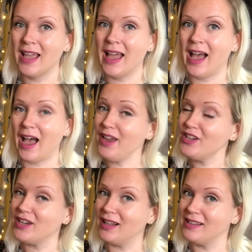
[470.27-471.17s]
I
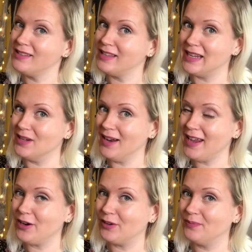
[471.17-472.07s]
shall see you
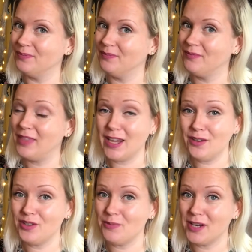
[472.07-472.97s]
later. Thank you
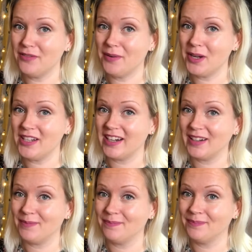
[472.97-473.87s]
so much for
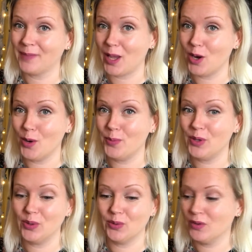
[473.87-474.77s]
watching. I hope
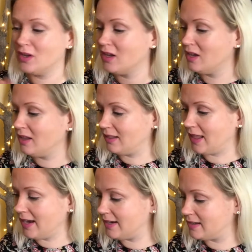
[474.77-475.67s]
you
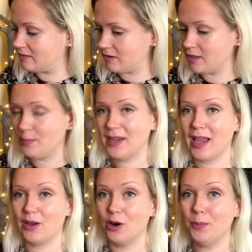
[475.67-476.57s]
like this recipe.
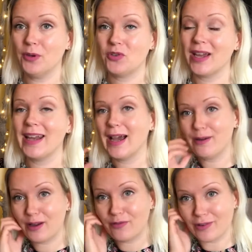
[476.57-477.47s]
I hope you try it
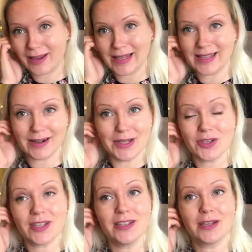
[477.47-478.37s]
out if your kids are into sensory